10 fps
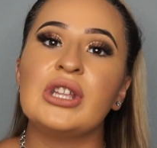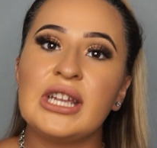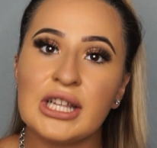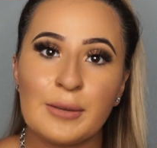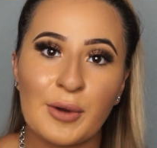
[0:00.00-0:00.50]
So the
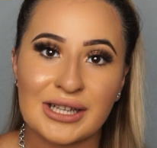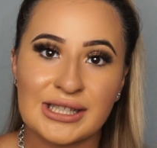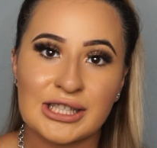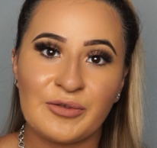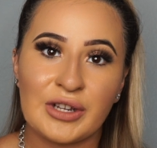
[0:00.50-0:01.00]
healing
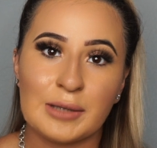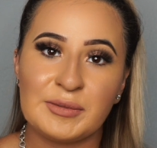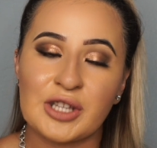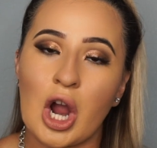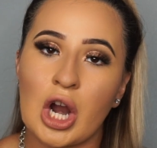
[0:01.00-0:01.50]
process for
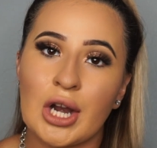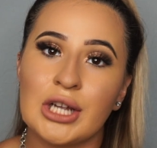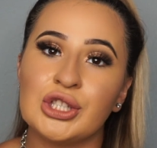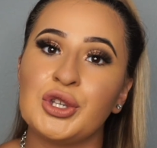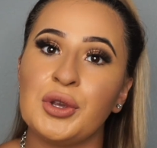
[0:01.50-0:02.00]
lips are
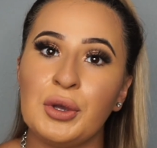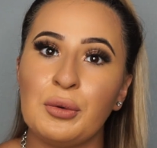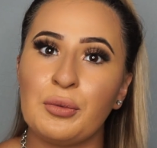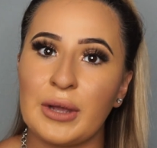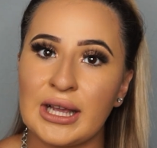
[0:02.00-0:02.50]

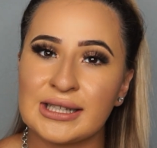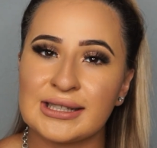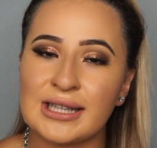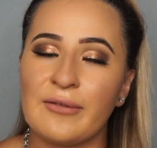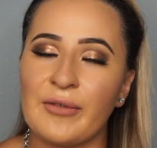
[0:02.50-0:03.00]
2
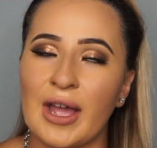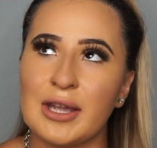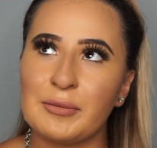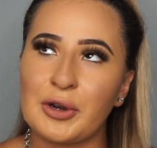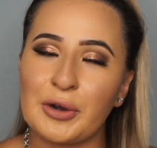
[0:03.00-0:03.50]
weeks, if I
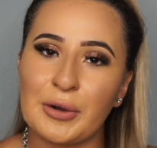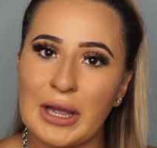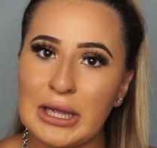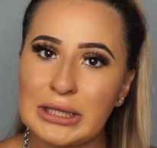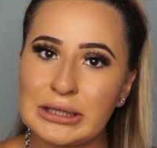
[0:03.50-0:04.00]
am
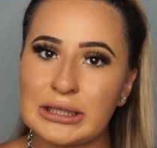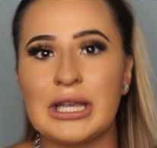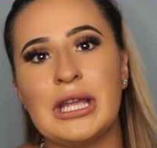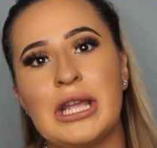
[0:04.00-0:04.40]
correct,